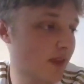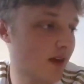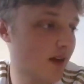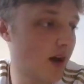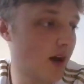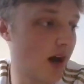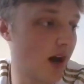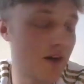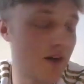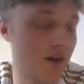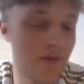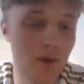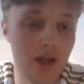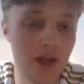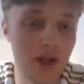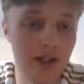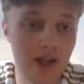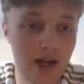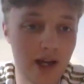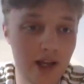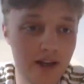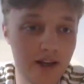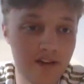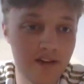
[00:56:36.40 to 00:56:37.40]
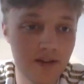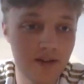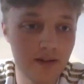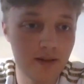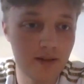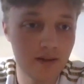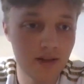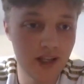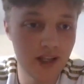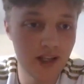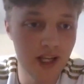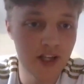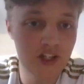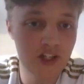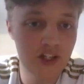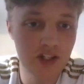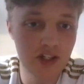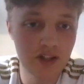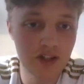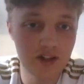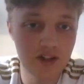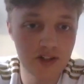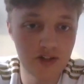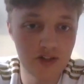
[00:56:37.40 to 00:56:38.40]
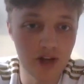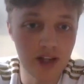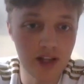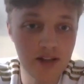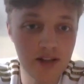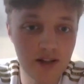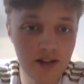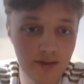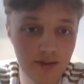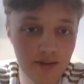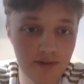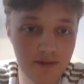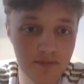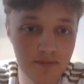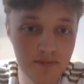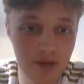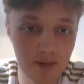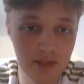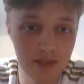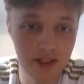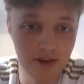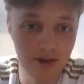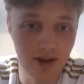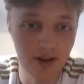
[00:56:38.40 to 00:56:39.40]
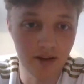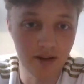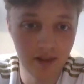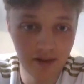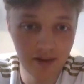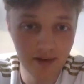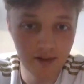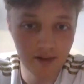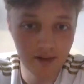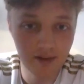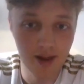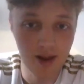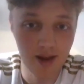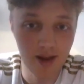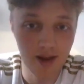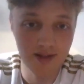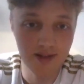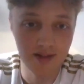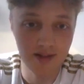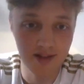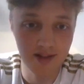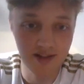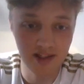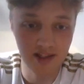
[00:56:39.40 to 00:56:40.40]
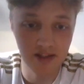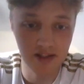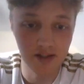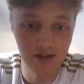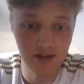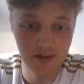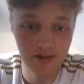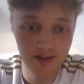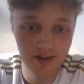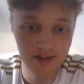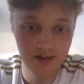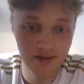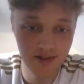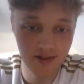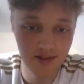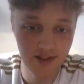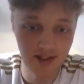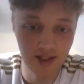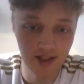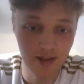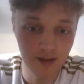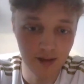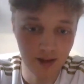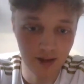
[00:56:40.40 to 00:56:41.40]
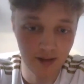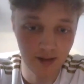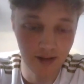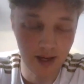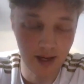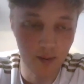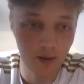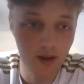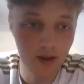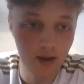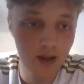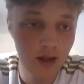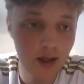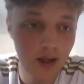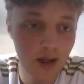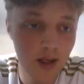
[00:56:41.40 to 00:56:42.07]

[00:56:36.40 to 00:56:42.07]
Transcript: Halfway line ish strike from Bobby Grant to seal the deal on that one.